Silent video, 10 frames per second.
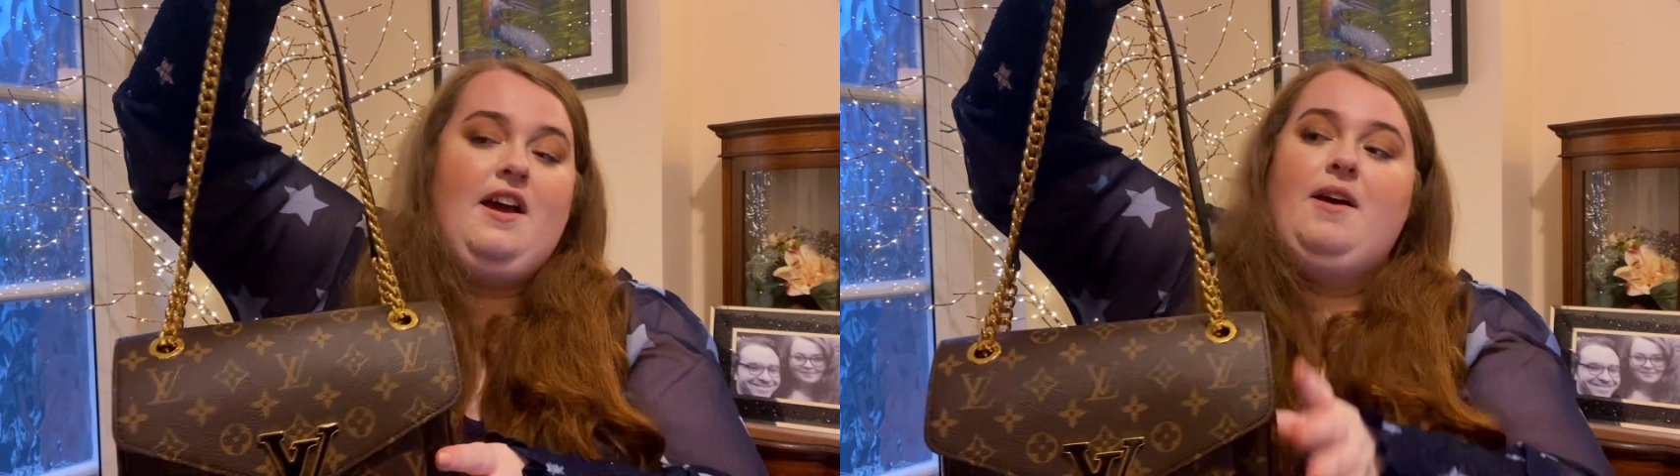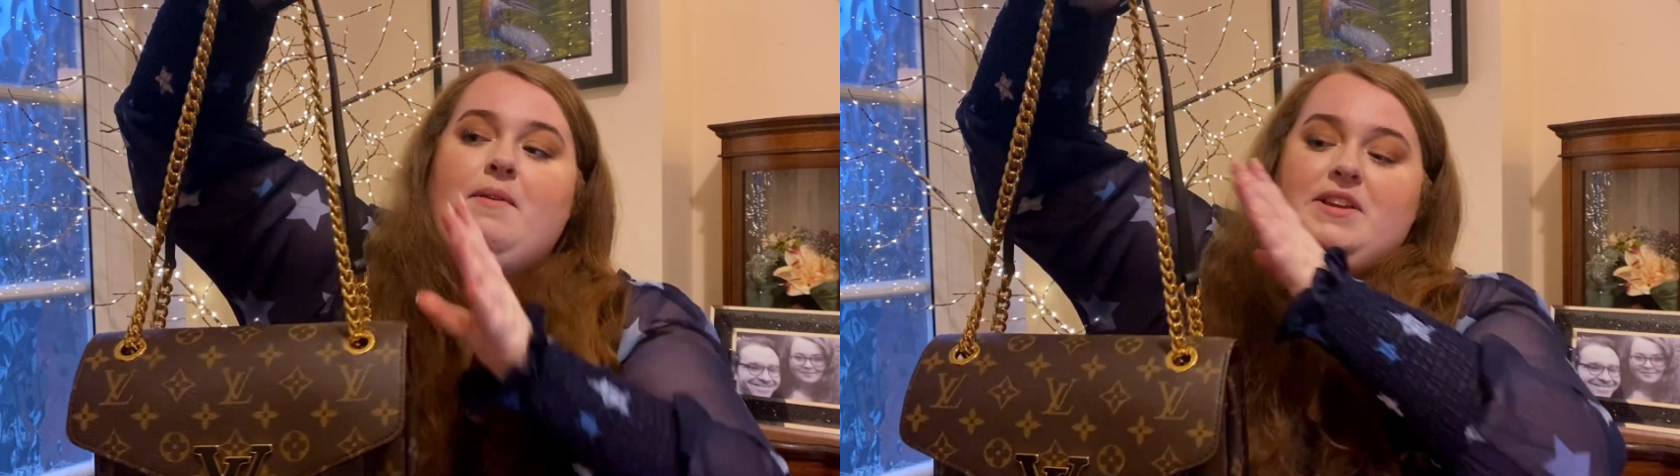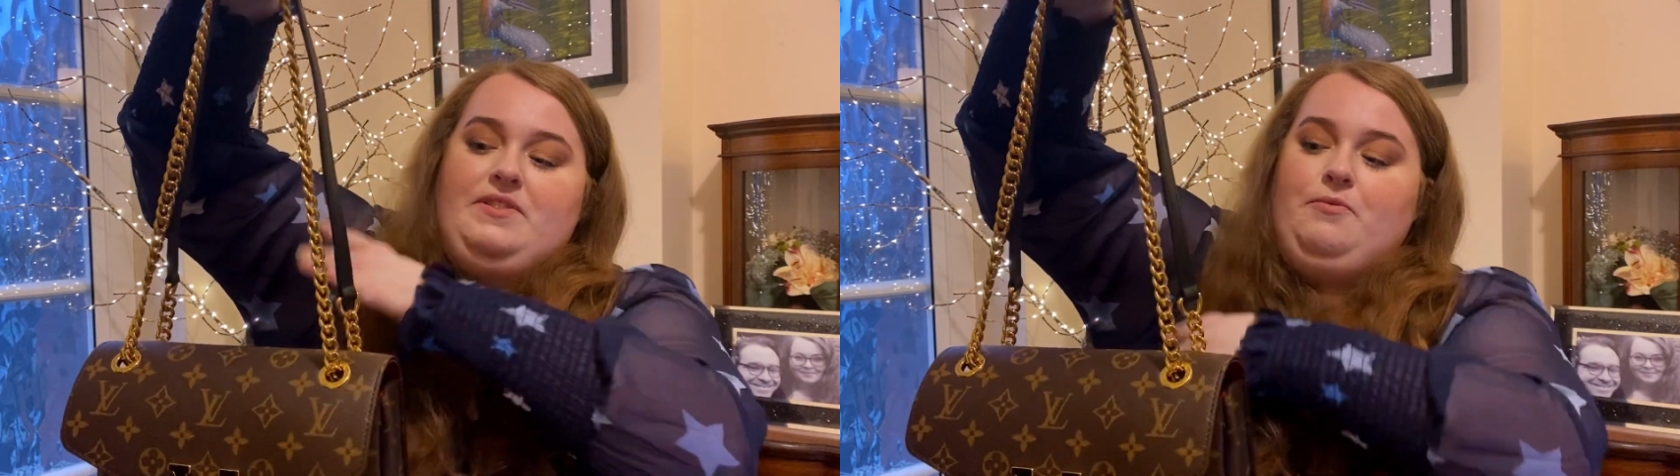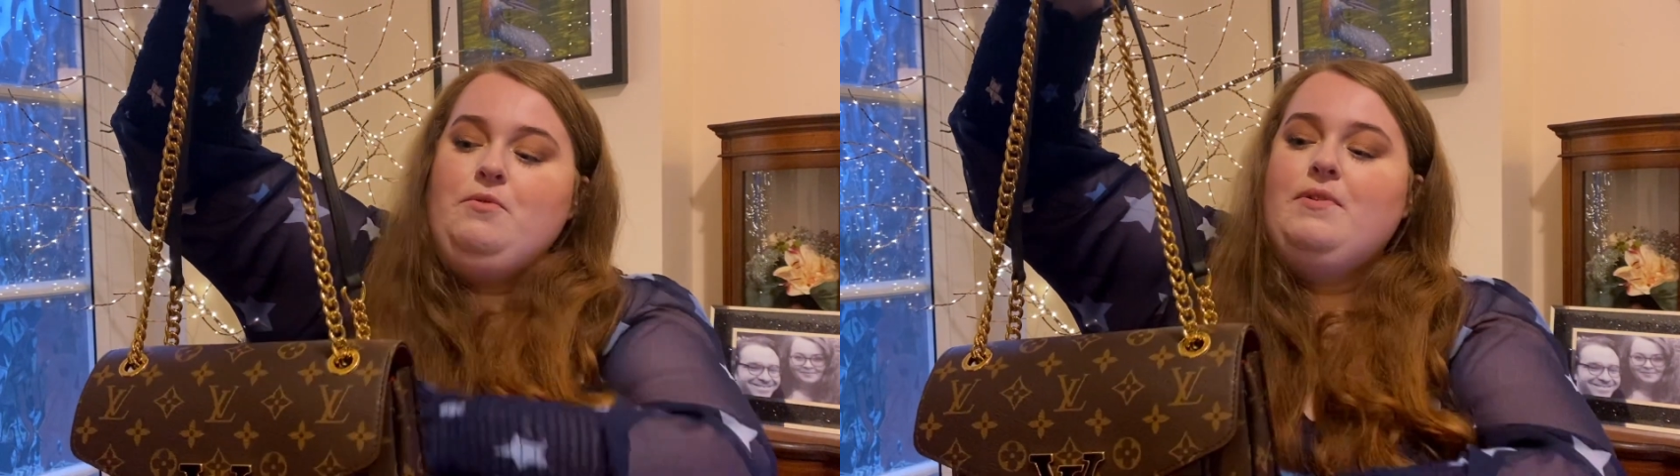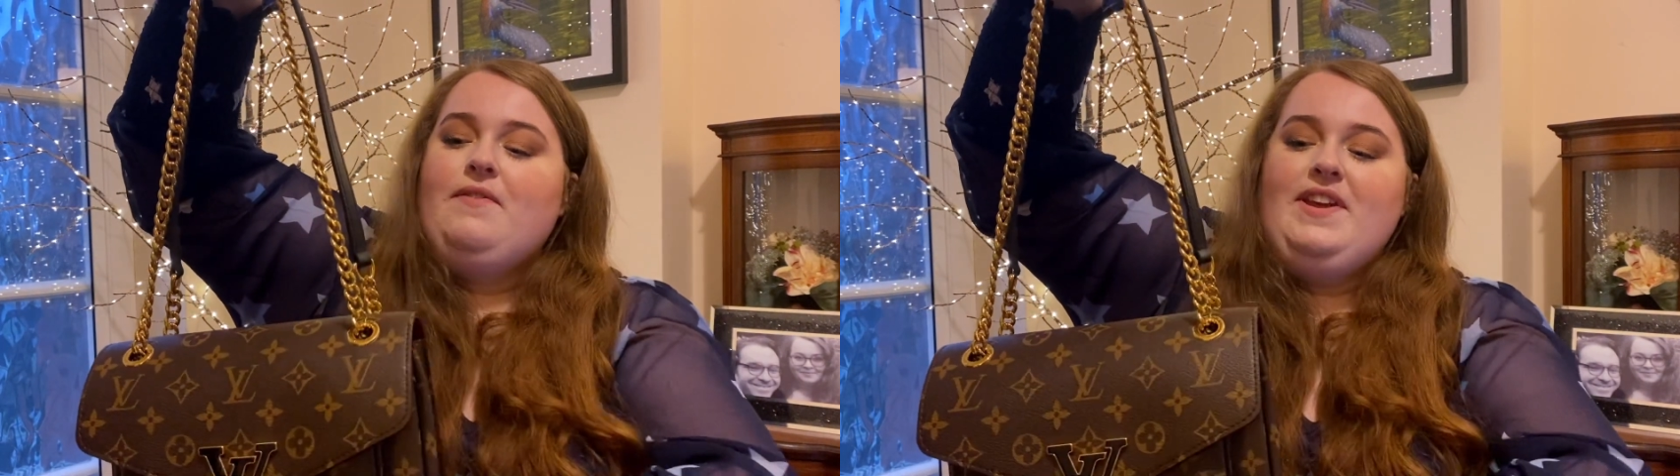Um, I just,
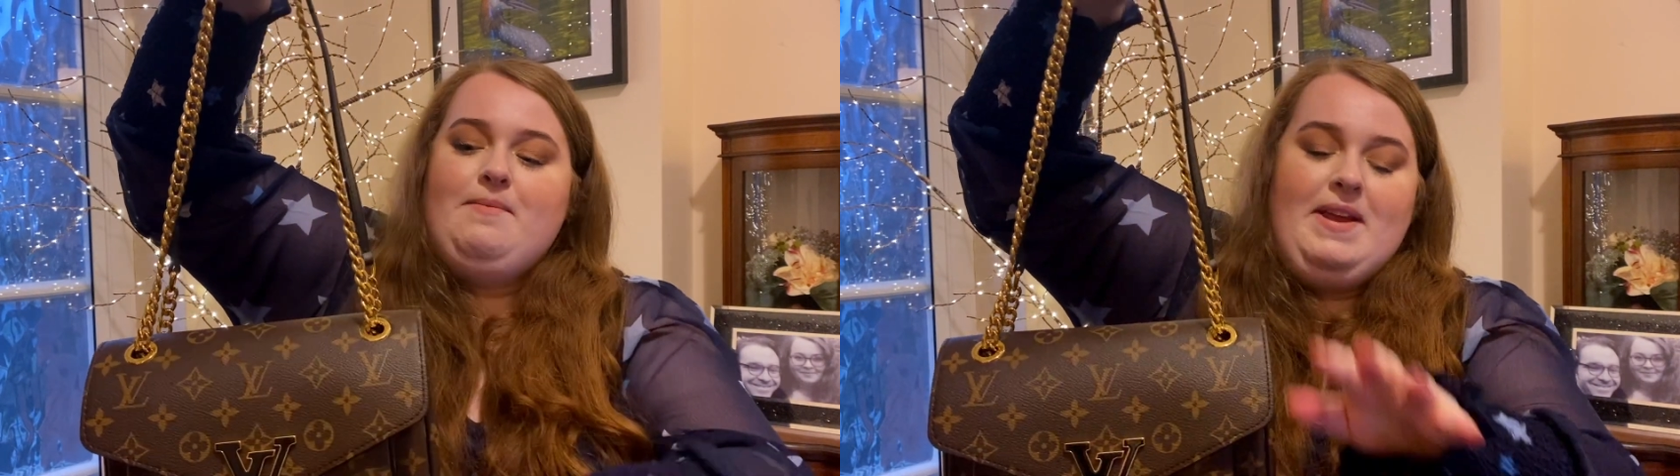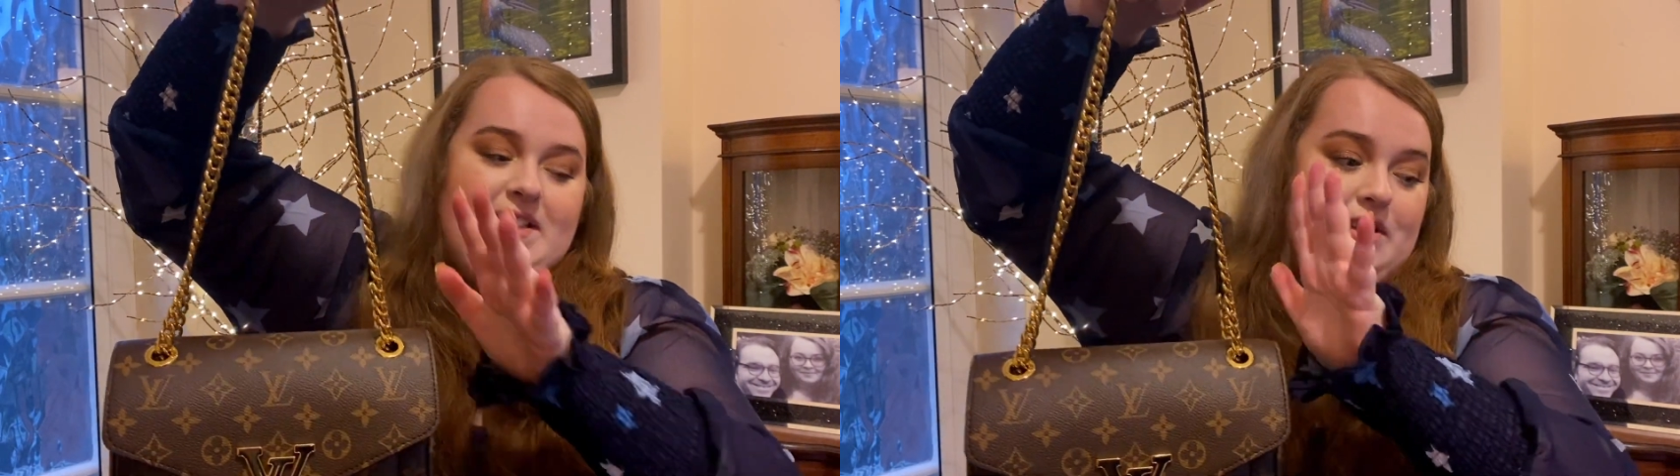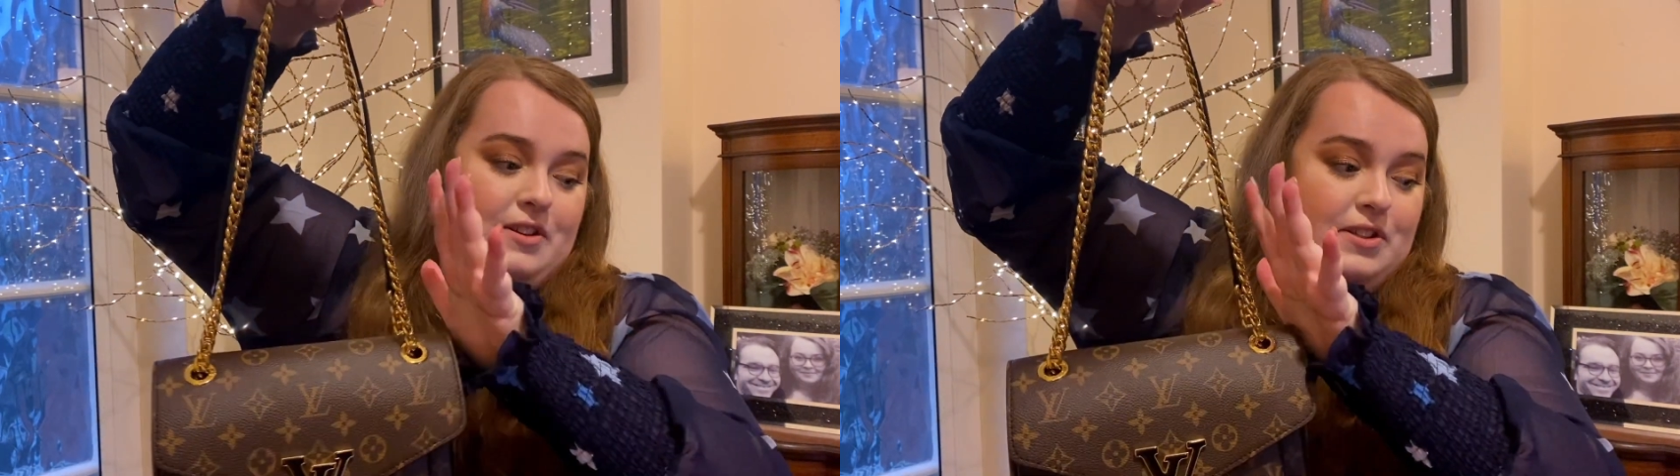woo, I think it makes it look